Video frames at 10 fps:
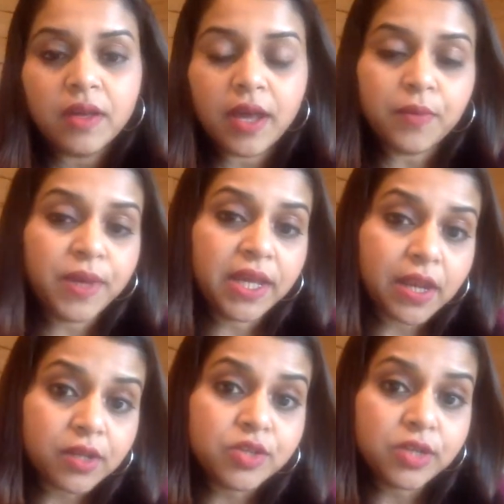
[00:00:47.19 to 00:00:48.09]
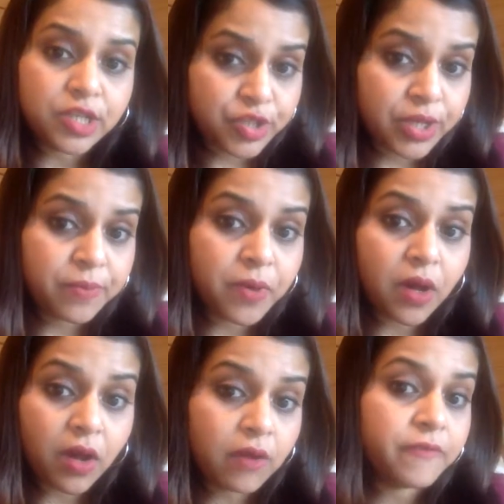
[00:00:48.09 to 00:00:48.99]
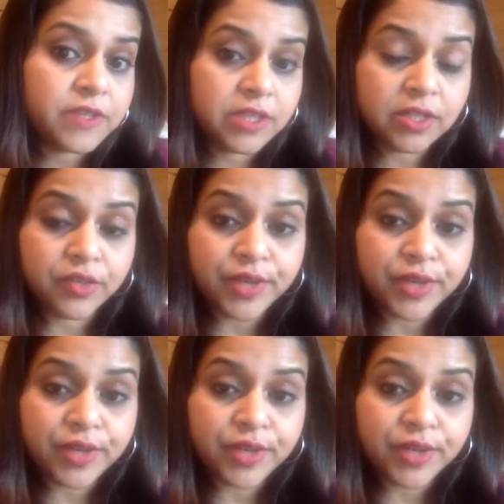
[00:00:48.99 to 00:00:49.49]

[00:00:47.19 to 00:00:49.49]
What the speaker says: and we can actually shape our physical